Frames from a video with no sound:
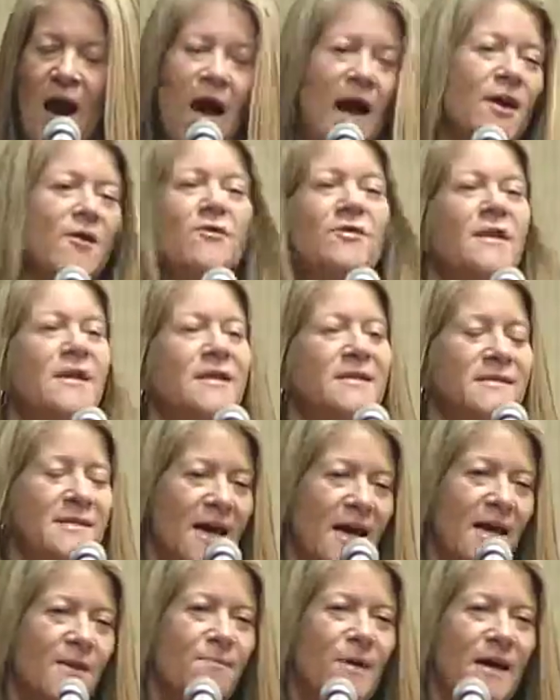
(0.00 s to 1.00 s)
I couldn't
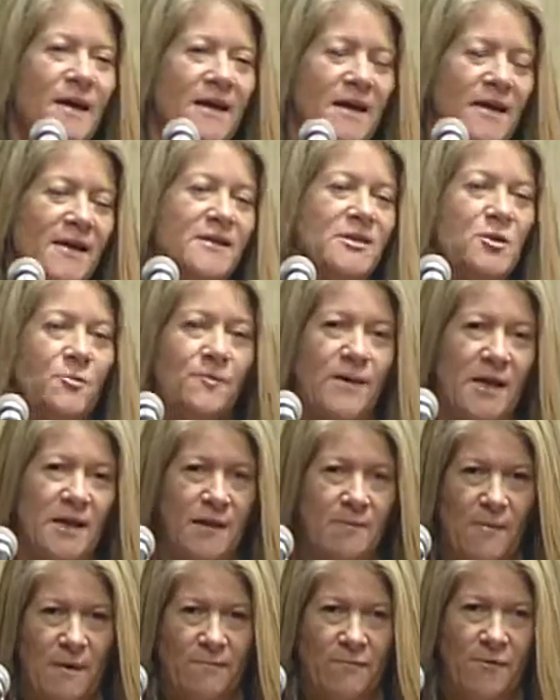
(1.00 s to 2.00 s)
take my kids or pick
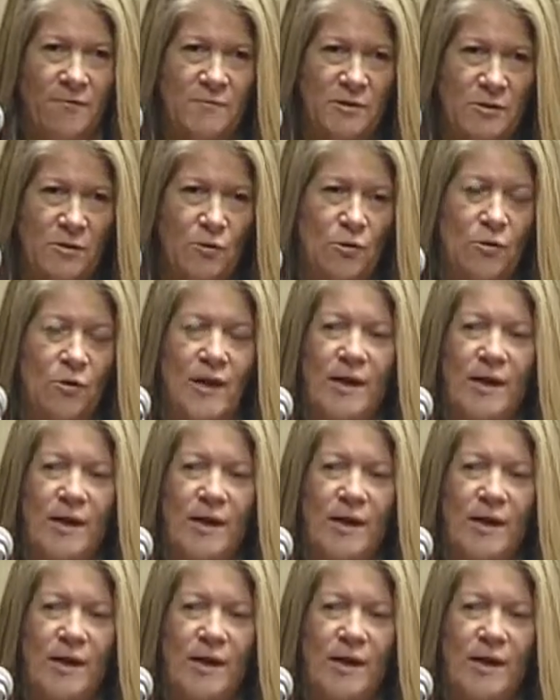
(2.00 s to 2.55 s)
them up from school.